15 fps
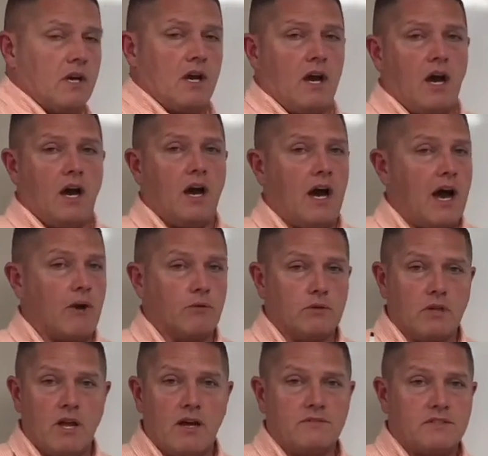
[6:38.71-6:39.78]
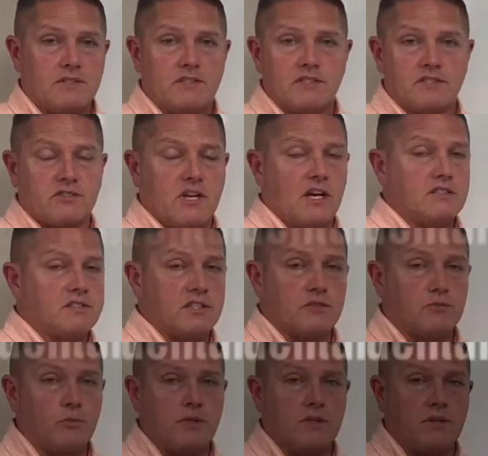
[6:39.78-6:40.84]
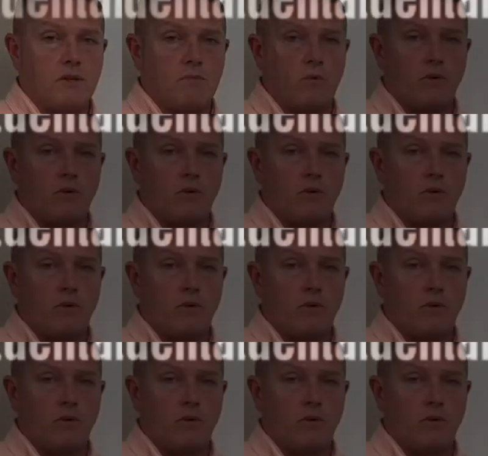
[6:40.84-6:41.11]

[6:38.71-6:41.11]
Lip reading: I would love to discuss this with you in